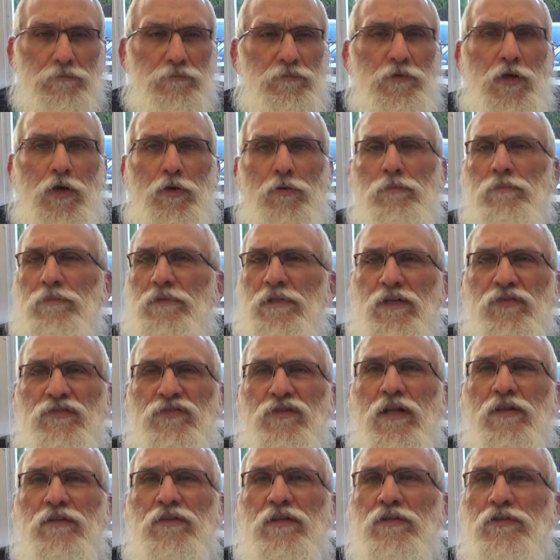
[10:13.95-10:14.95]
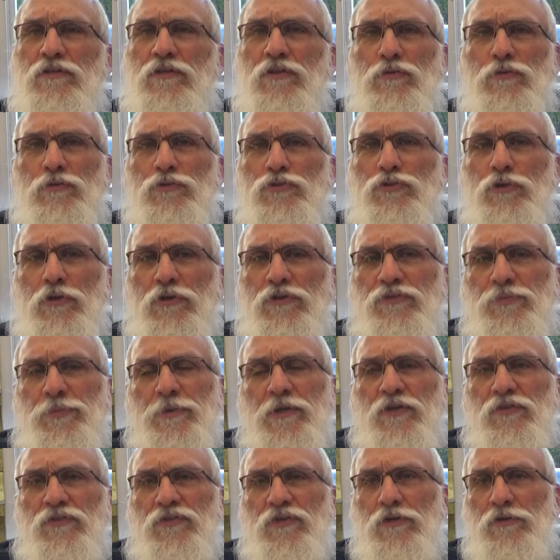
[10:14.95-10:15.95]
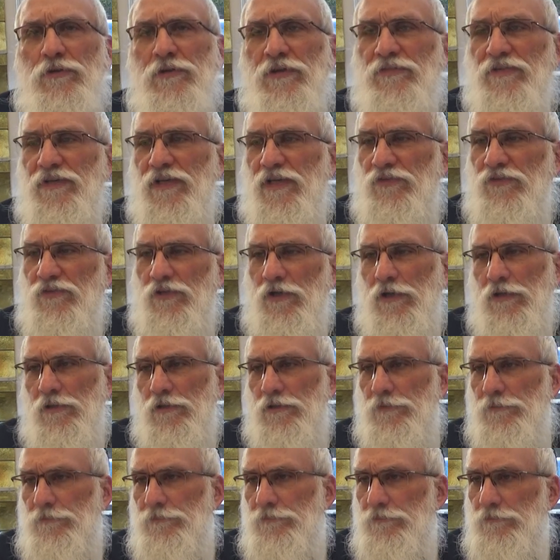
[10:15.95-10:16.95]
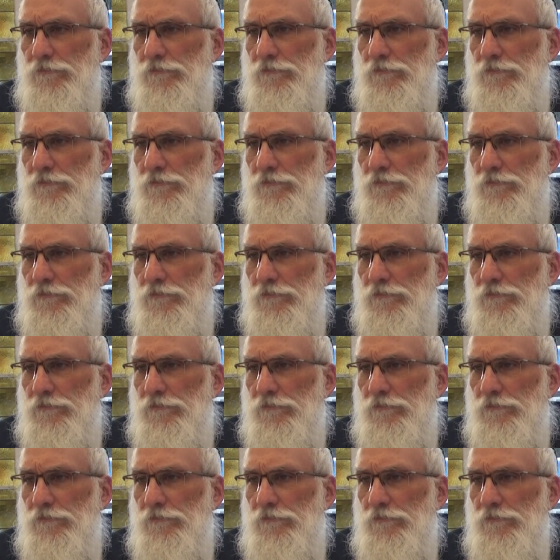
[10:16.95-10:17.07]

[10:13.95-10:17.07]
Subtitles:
No, there's nothing to do with choice because they don't have a yetzirah.